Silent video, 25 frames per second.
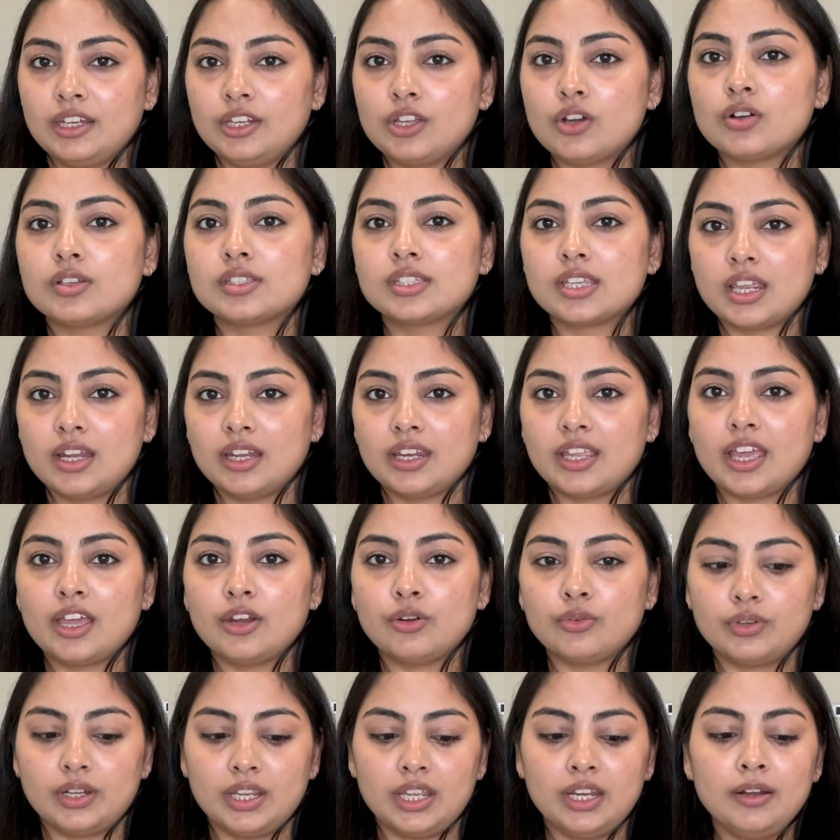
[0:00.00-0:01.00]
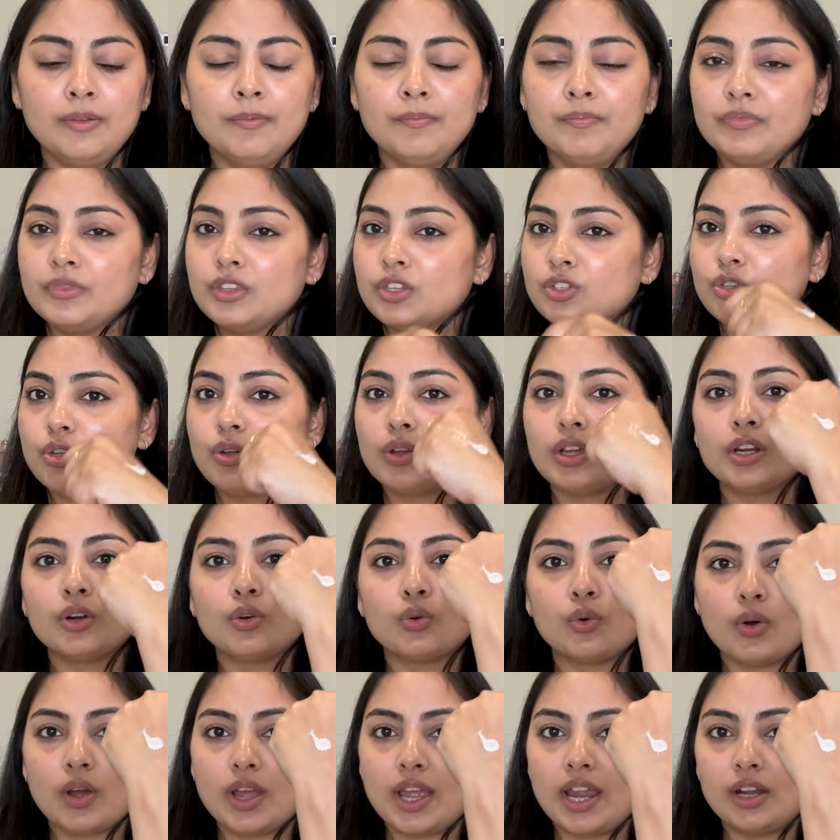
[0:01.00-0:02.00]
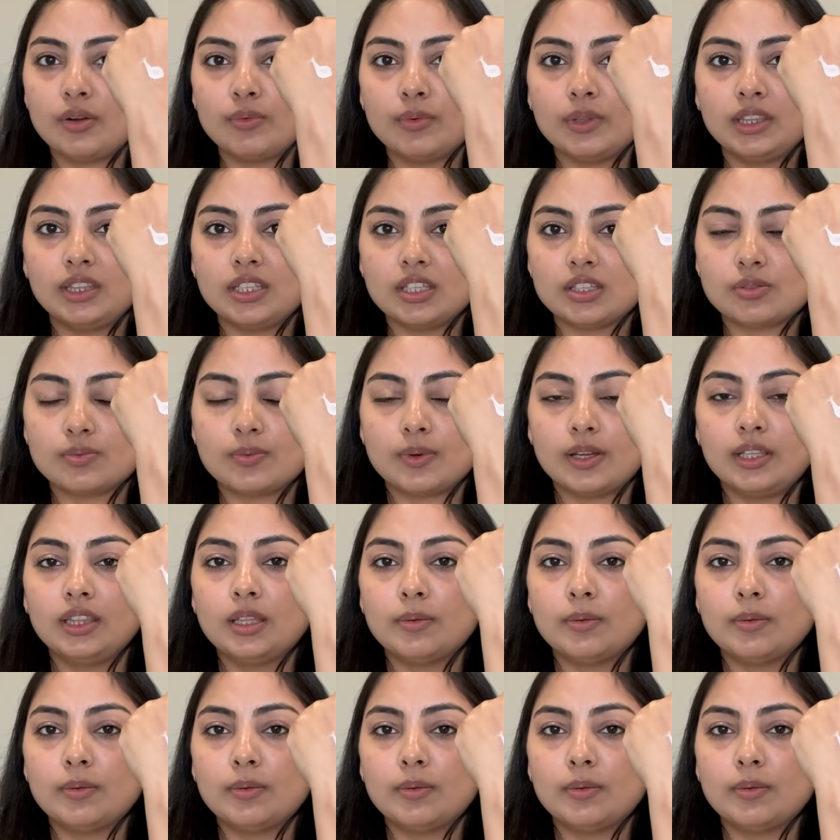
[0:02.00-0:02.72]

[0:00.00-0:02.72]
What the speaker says: your skincare routine, so you can go ahead with this one.